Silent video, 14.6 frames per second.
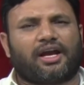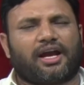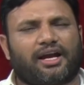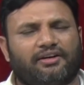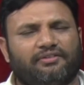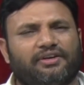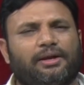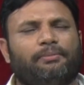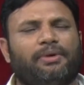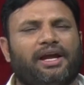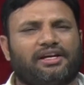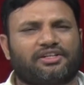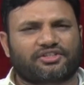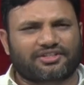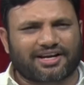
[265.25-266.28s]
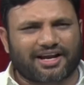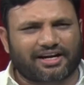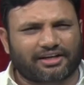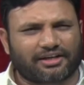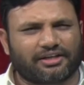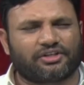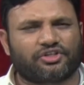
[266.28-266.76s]
And we, by
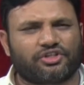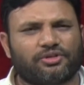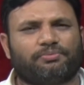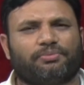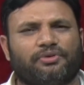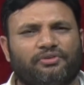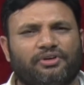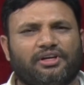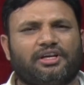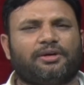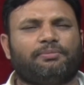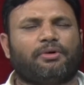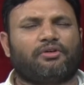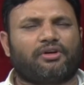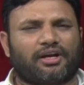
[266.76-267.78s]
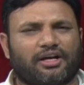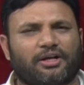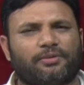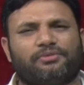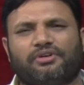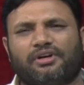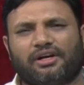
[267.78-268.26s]
extracting JIP, we keep our
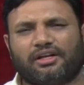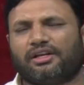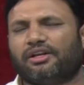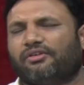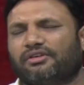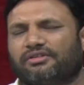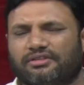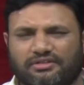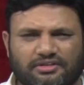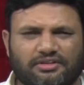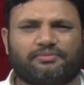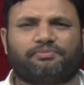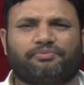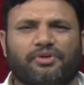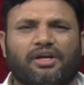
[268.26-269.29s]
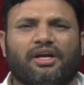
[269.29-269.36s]
eclipse ready in our system.